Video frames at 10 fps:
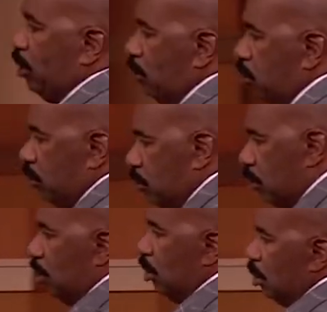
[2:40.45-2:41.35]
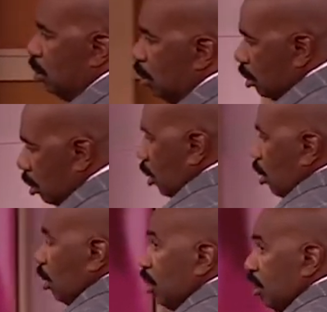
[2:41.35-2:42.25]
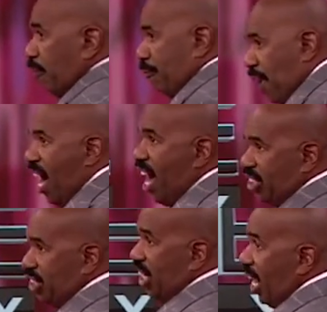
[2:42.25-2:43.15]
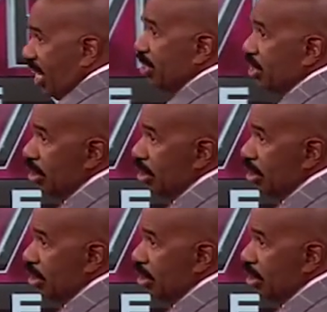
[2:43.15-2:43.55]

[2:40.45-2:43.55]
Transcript: fire it out. Your fire shots.